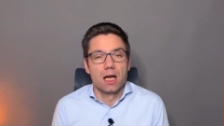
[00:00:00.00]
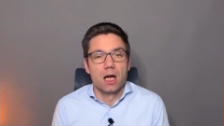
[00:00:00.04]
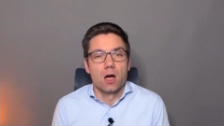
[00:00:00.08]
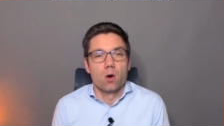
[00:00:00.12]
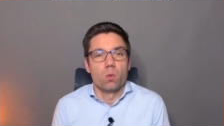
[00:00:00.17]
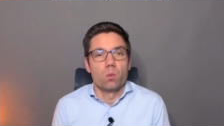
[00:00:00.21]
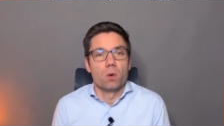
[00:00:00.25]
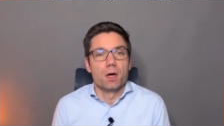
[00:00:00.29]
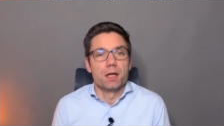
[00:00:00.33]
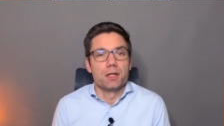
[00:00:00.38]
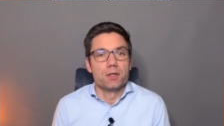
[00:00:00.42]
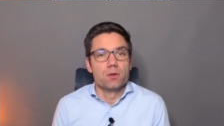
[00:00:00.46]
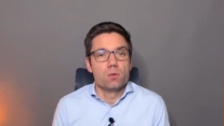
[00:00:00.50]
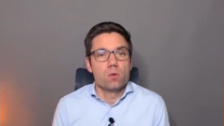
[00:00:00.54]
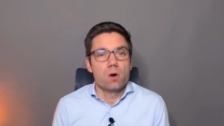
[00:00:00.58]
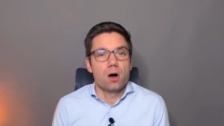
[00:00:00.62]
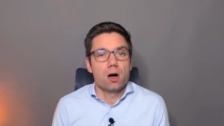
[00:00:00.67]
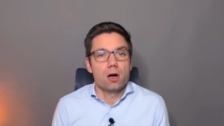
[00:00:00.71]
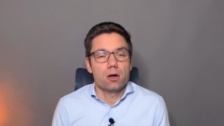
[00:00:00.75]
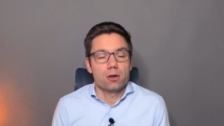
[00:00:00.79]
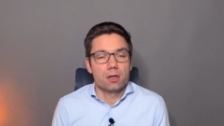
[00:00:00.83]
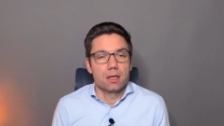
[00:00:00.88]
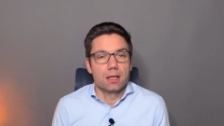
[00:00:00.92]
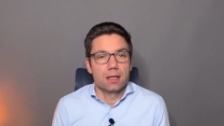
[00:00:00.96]
where you
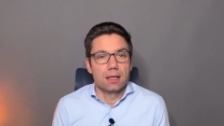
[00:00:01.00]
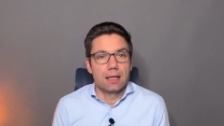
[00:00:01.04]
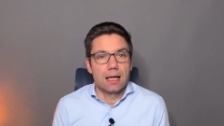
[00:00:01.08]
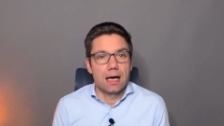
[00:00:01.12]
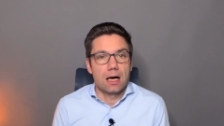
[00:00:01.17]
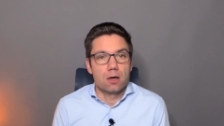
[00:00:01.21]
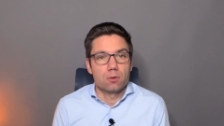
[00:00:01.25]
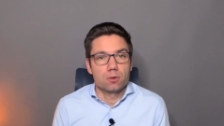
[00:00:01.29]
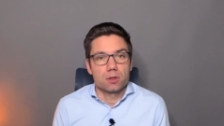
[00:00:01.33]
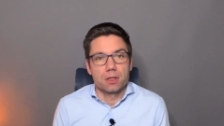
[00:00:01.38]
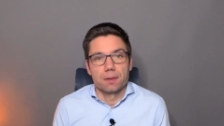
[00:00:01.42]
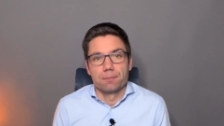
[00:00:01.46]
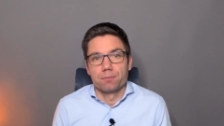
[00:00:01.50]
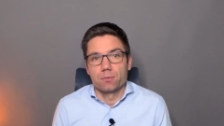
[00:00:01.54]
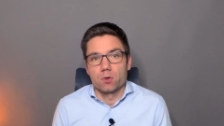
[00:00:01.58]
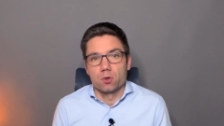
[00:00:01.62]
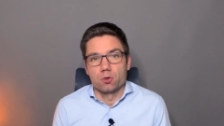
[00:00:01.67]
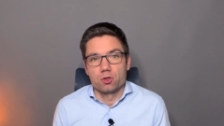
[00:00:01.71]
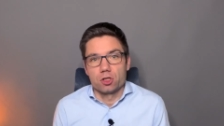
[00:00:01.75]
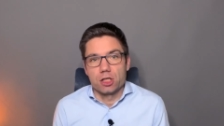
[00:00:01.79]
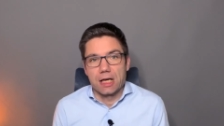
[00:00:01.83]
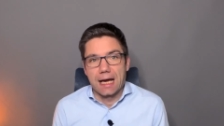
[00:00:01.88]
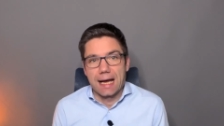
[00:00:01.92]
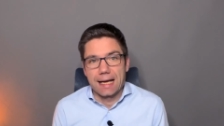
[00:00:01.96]
are allowed to
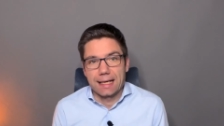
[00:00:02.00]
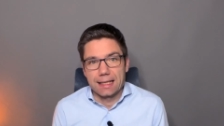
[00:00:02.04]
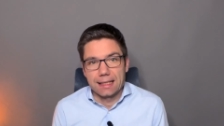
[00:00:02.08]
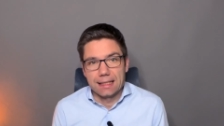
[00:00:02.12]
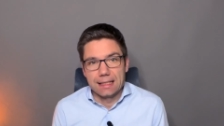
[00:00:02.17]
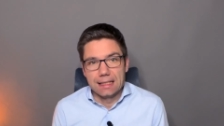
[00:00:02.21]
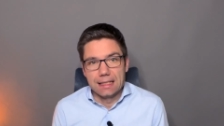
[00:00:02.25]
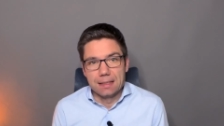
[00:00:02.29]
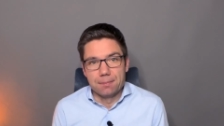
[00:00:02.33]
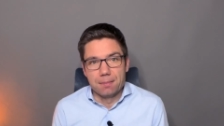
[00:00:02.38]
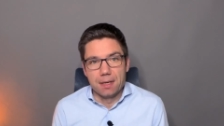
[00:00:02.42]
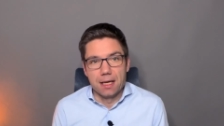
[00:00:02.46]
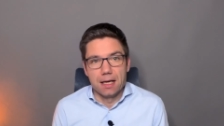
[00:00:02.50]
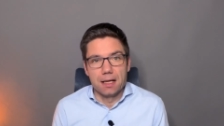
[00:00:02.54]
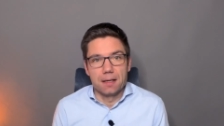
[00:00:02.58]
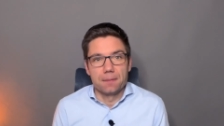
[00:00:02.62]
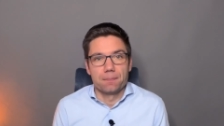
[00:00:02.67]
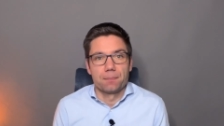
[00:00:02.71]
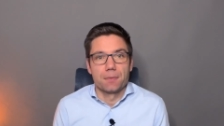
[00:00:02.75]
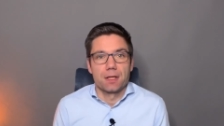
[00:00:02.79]
check email,